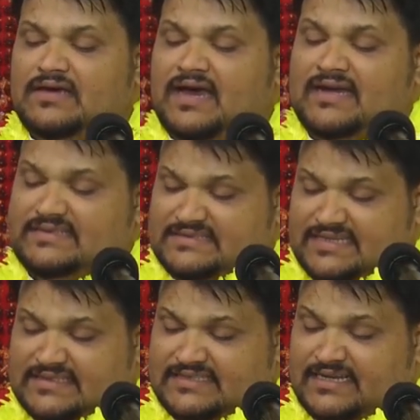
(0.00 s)
And it
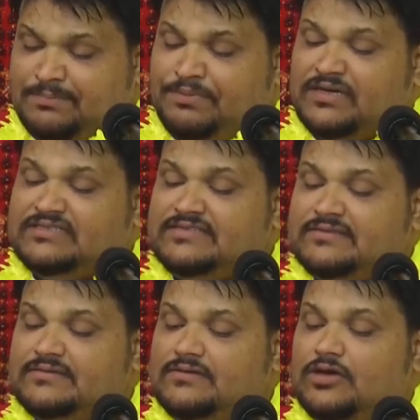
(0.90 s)
says that a
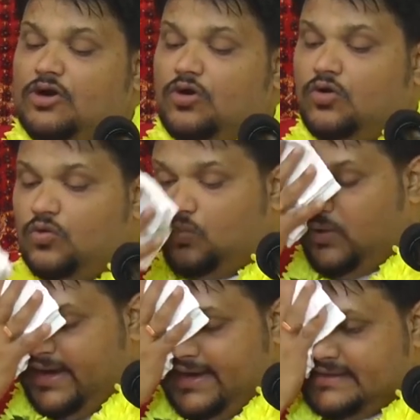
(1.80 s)
person who
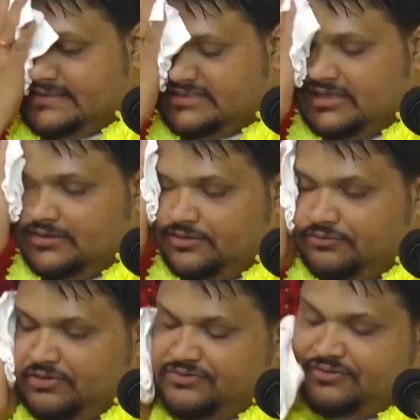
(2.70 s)
wears
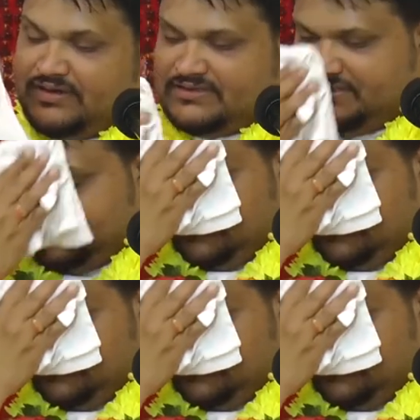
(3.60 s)
Rudraksha,